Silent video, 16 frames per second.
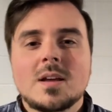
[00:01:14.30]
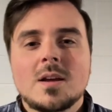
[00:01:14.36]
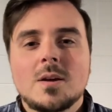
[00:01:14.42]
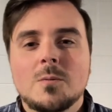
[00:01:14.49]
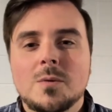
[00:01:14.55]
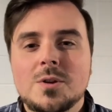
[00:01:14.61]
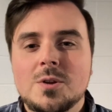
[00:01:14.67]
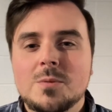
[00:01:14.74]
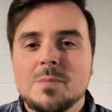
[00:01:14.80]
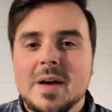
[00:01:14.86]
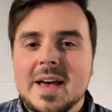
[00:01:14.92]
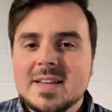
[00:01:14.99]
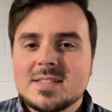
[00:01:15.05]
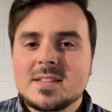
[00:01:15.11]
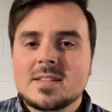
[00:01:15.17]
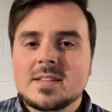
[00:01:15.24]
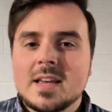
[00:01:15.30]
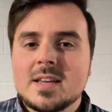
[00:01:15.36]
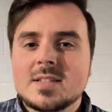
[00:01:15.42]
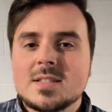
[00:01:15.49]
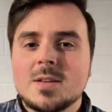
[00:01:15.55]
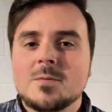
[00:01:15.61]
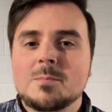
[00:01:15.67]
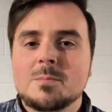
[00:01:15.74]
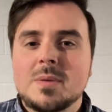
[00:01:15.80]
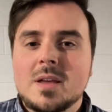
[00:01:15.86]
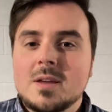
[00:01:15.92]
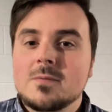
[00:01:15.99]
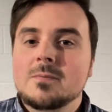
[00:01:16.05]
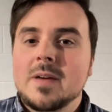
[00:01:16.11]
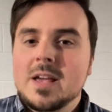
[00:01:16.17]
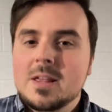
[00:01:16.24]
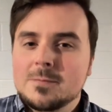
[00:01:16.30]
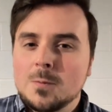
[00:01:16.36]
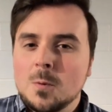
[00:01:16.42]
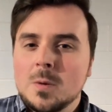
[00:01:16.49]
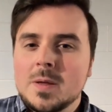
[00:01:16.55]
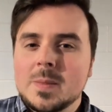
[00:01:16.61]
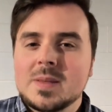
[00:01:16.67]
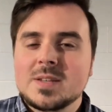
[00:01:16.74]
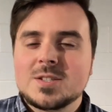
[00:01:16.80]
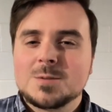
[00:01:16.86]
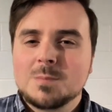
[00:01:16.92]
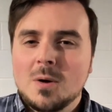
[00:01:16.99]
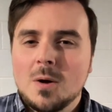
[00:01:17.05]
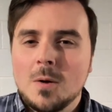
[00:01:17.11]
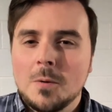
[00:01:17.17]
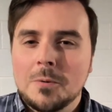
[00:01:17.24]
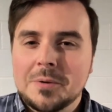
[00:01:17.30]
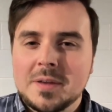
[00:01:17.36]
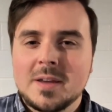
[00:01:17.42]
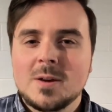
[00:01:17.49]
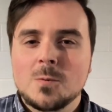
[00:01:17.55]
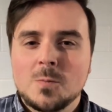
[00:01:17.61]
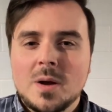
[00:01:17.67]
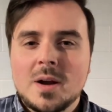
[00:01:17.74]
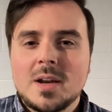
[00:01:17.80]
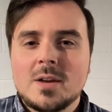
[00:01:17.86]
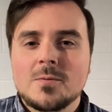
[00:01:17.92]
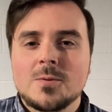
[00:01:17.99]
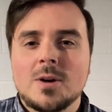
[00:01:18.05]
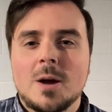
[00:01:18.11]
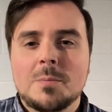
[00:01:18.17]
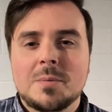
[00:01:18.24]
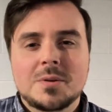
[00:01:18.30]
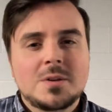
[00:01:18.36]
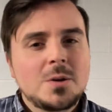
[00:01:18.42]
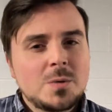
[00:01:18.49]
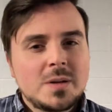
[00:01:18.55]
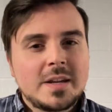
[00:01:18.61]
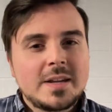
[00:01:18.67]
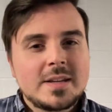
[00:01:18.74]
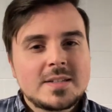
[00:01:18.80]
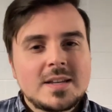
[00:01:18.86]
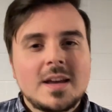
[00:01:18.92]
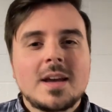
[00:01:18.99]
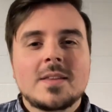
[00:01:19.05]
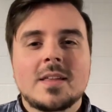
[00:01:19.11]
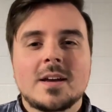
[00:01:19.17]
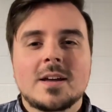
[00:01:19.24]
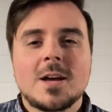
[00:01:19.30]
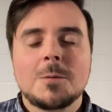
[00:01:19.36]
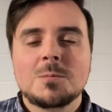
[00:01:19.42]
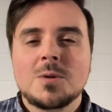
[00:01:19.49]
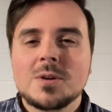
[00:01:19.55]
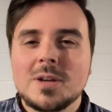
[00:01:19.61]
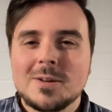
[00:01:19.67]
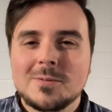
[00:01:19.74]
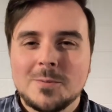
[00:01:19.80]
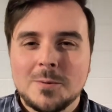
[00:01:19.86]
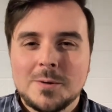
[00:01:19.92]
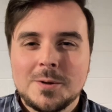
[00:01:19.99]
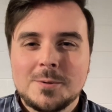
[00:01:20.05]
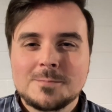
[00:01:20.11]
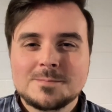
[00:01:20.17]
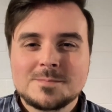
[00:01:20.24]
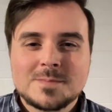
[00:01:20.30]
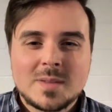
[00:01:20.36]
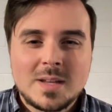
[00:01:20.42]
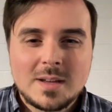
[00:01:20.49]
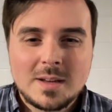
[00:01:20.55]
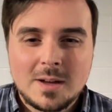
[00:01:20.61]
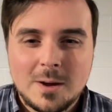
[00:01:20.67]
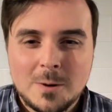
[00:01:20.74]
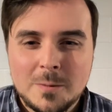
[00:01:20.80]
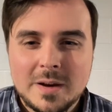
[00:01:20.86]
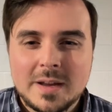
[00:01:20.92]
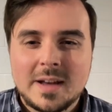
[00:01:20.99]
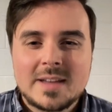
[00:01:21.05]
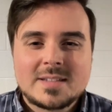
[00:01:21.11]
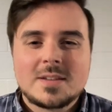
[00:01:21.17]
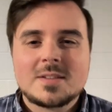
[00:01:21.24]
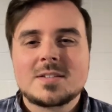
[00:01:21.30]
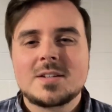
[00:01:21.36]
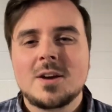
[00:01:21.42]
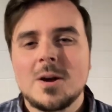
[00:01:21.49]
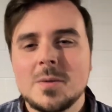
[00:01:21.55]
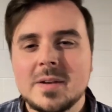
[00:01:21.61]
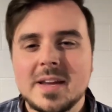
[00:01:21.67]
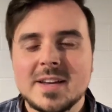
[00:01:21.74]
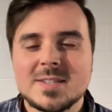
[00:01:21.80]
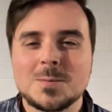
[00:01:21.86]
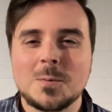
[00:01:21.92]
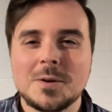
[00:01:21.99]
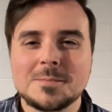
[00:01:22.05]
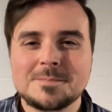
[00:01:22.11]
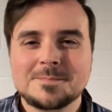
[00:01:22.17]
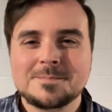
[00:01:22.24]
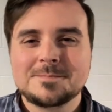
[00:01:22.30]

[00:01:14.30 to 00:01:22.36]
When you pass the test of being faithful in the small, get ready for opportunities that come looking for you. All right, guys, I'll see you on the next one.